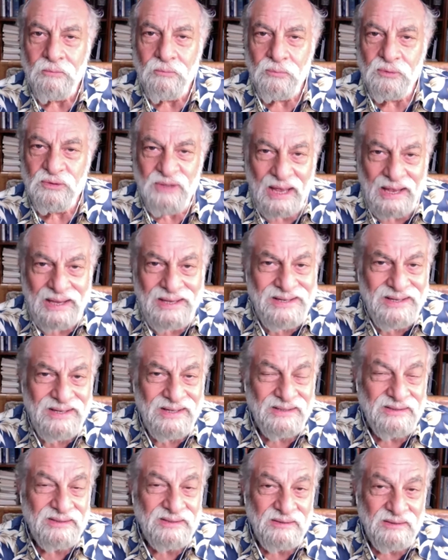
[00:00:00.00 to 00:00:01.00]
Was I in
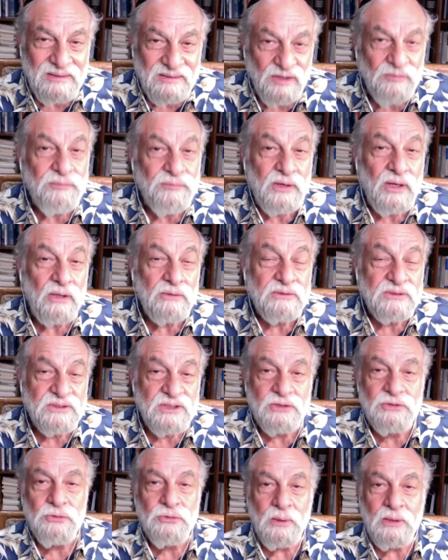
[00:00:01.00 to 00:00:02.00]
a difficult
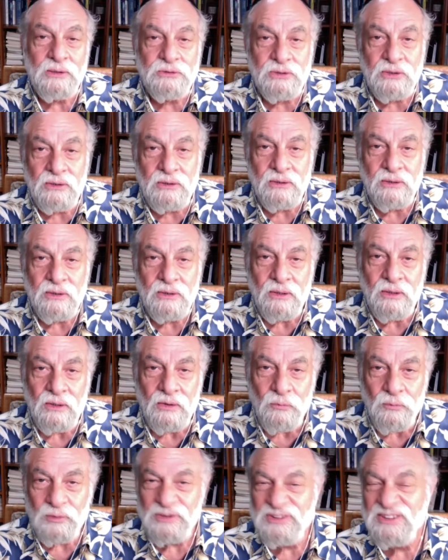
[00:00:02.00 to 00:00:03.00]

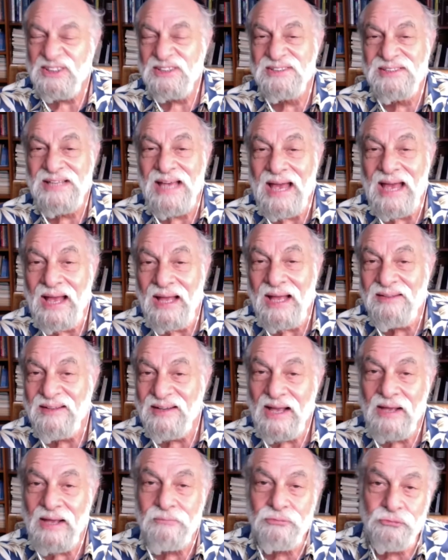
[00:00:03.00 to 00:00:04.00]
situation? Was it sad? Did
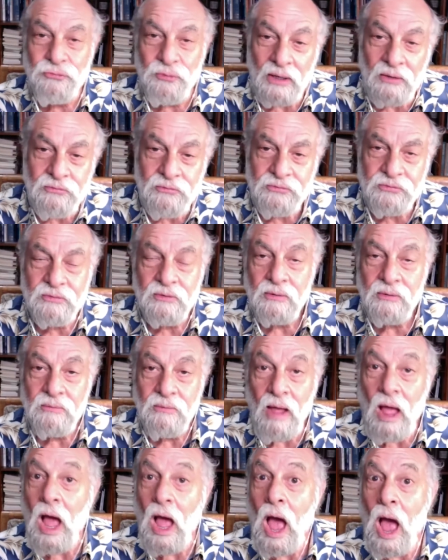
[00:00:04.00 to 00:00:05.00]
I have stress?
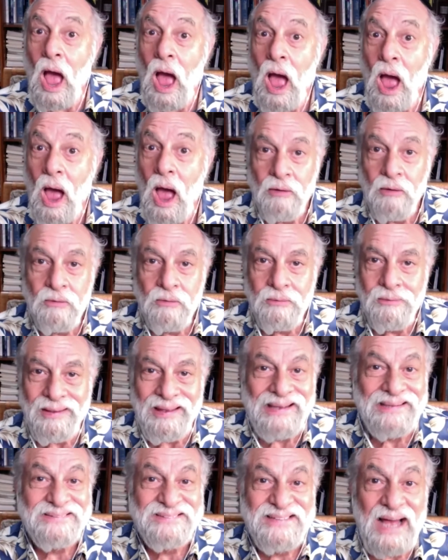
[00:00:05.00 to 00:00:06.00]

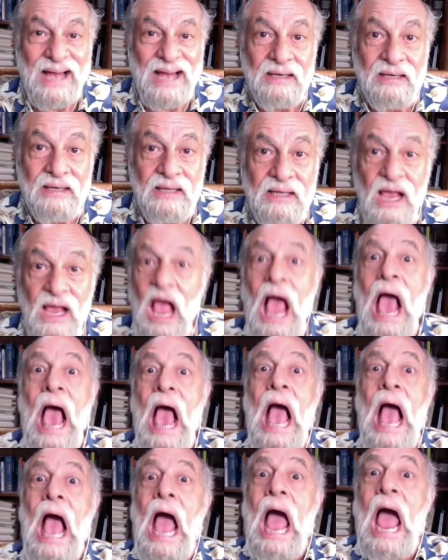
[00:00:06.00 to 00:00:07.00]
Anxiety?
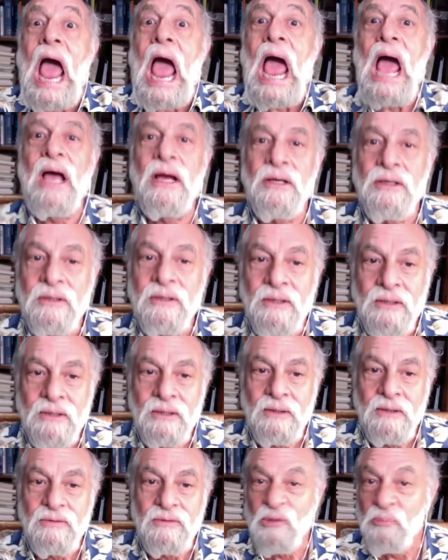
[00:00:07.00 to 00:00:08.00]

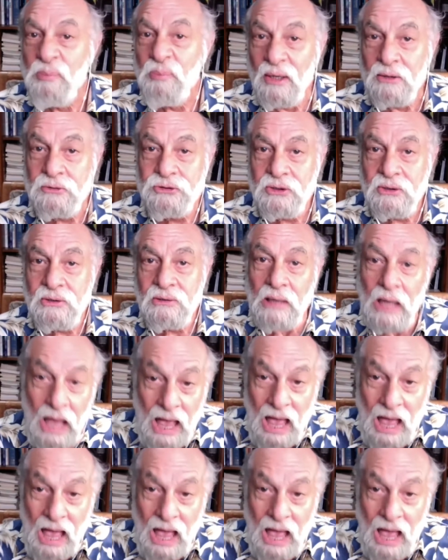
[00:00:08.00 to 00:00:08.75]
Depression?